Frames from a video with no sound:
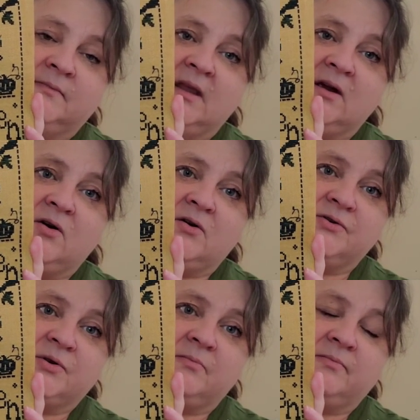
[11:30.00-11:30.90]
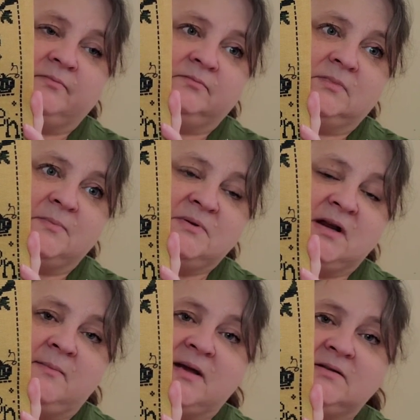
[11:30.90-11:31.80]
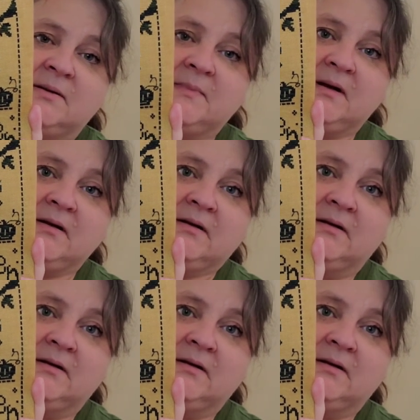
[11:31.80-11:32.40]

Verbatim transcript: The girls are upset about something.